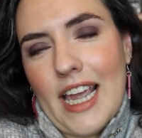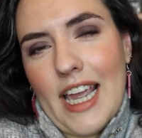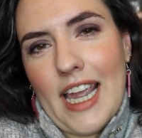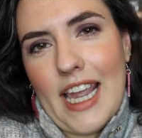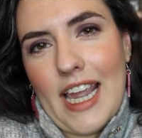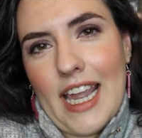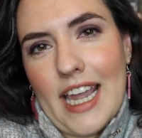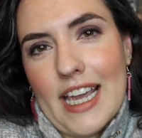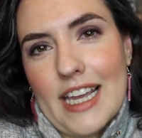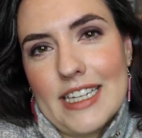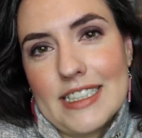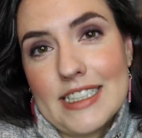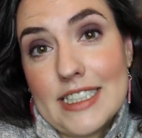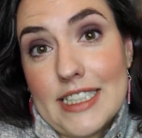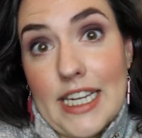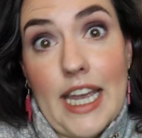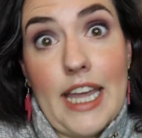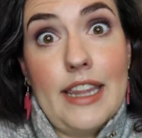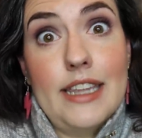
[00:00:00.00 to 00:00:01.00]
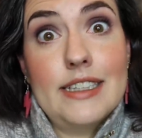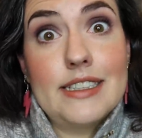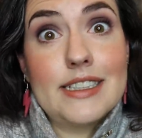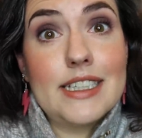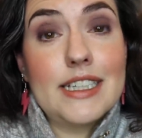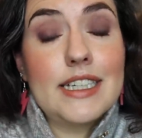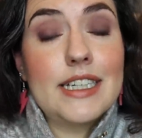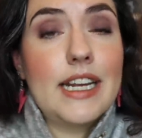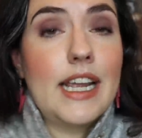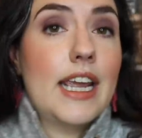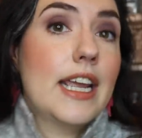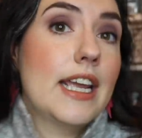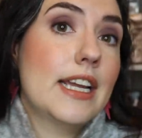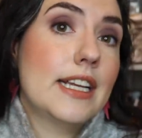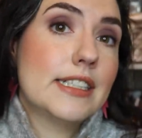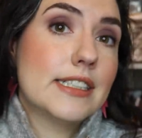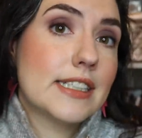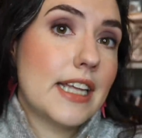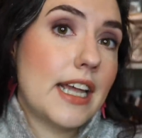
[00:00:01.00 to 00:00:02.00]
and talented,
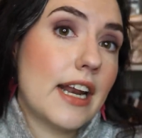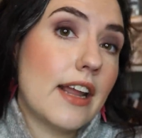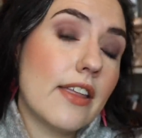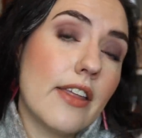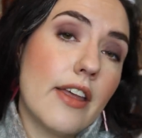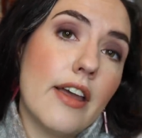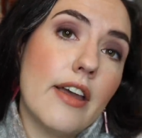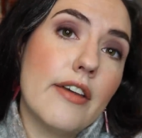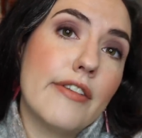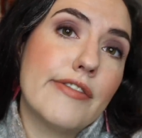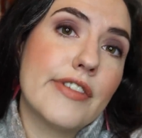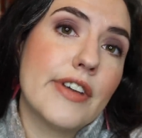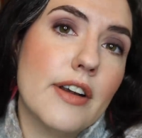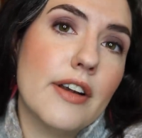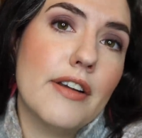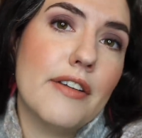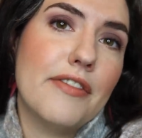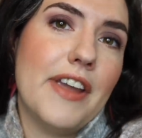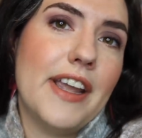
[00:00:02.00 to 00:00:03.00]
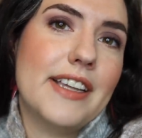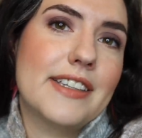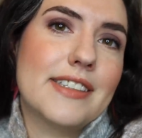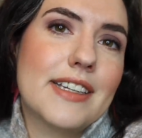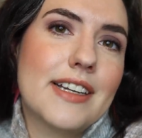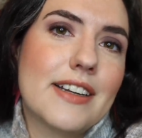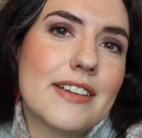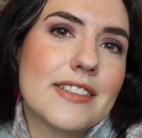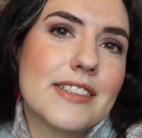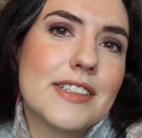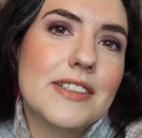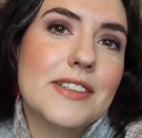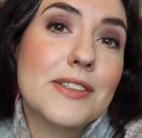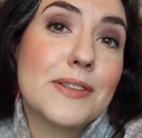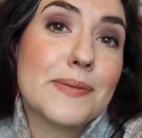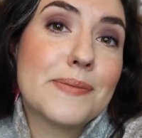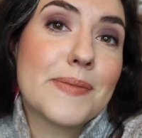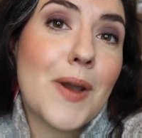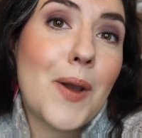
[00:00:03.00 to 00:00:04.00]
and that I love your face. And I'll see you
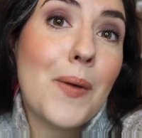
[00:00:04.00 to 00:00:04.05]
soon.